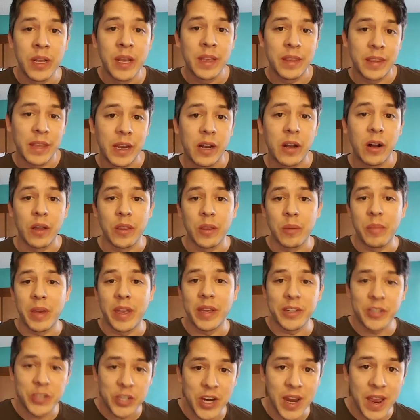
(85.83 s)
They call the men
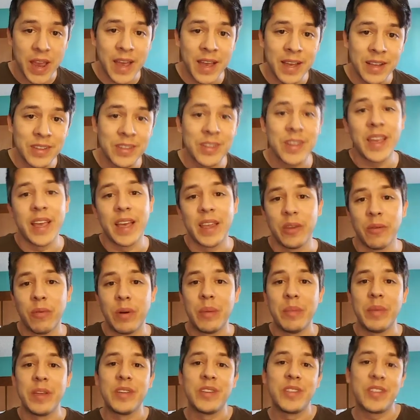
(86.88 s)
Chads and the
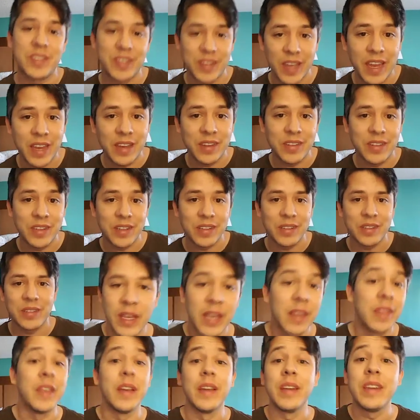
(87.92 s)
women Stacys.
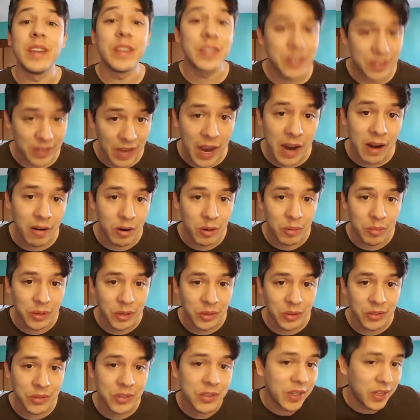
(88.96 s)
The
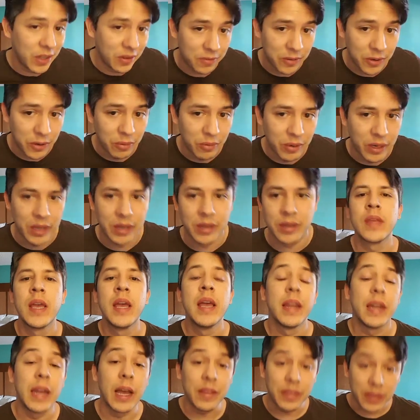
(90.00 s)
desirables, if you will.
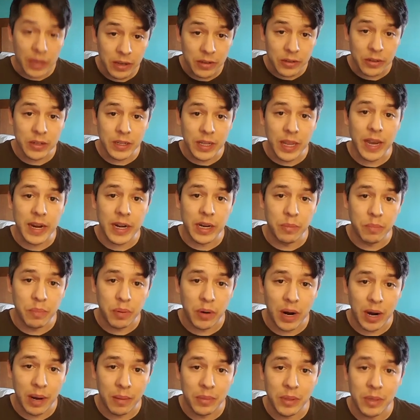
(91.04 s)
Now, the underlying
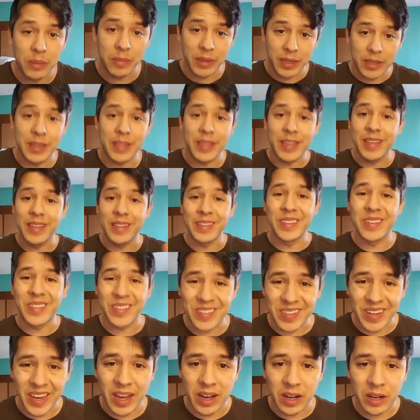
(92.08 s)
problem in the
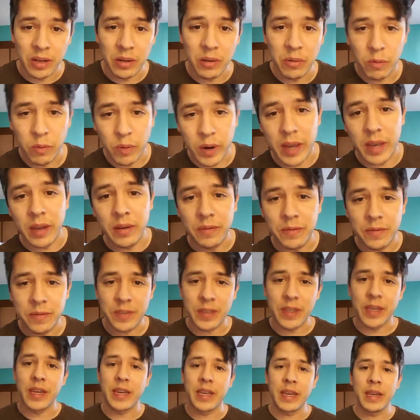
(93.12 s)
incel way of
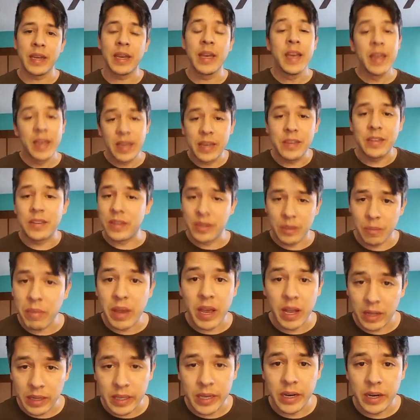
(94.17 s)
thinking is the
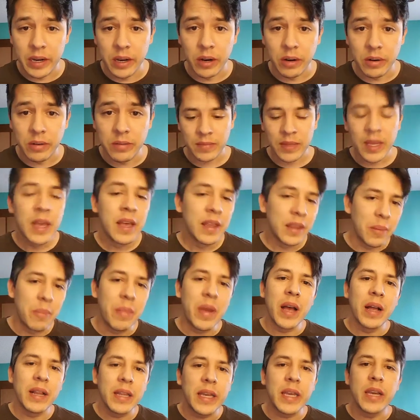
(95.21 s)
male ego. The
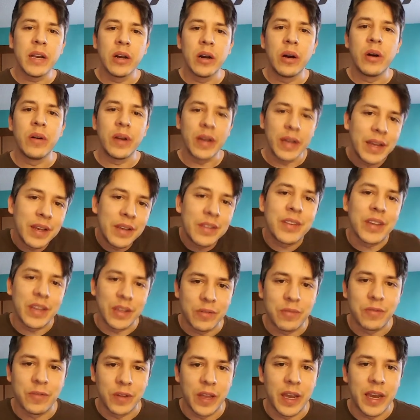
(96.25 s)
male ego is
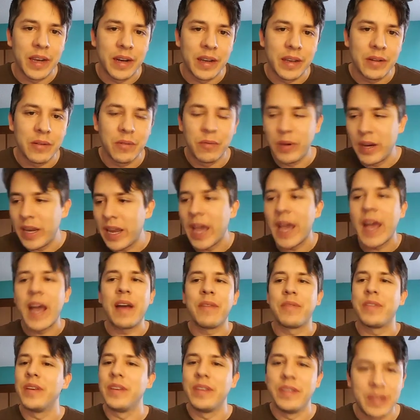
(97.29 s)
inflated. We have
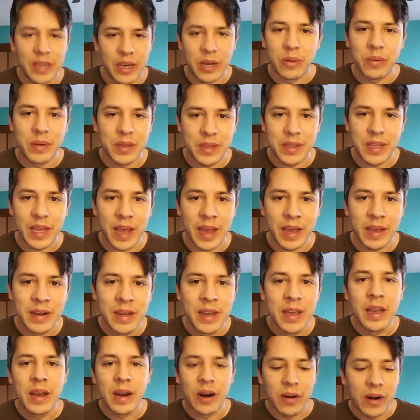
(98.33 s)
to deal with that.
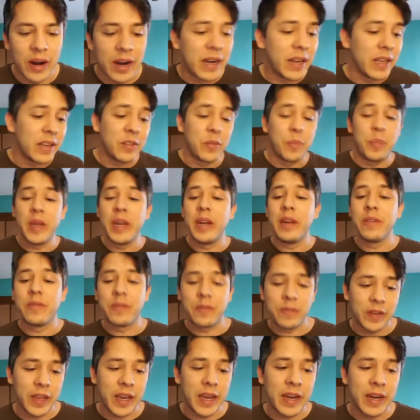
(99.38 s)
All right, and it's been
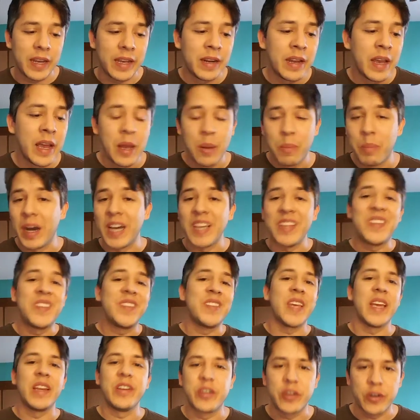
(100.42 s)
inflated by
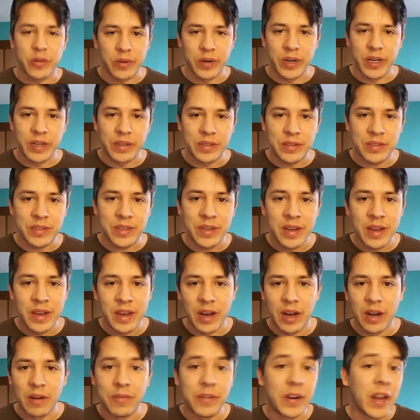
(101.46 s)
centuries
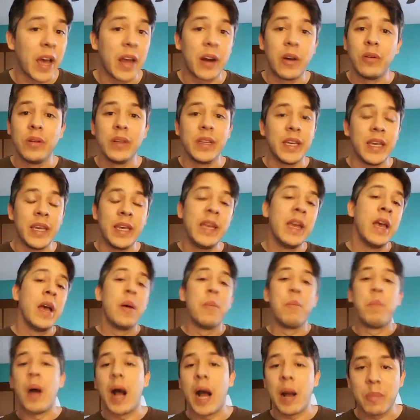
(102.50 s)
of not only
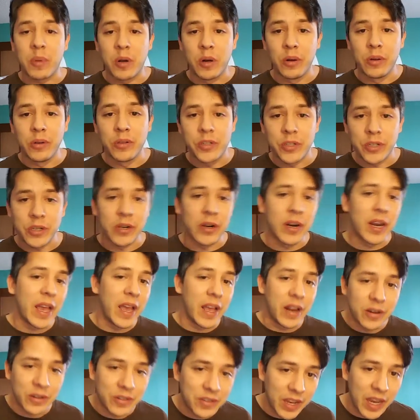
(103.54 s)
pop culture,
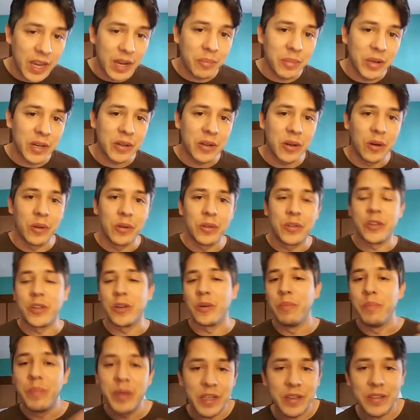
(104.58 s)
entertainment culture,
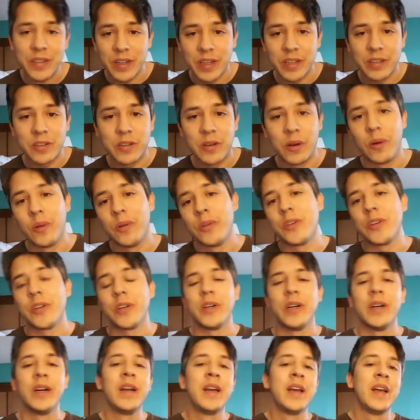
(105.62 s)
business
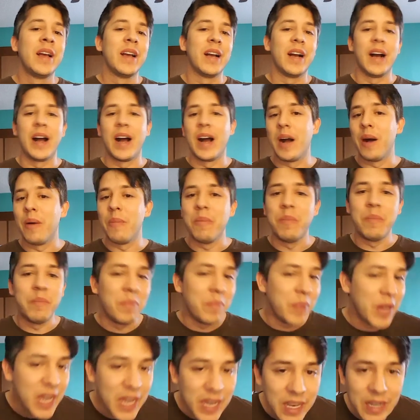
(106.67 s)
culture,
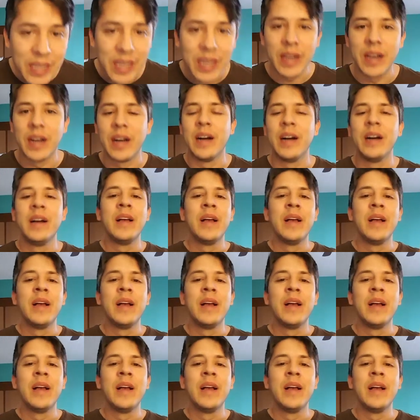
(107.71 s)
media,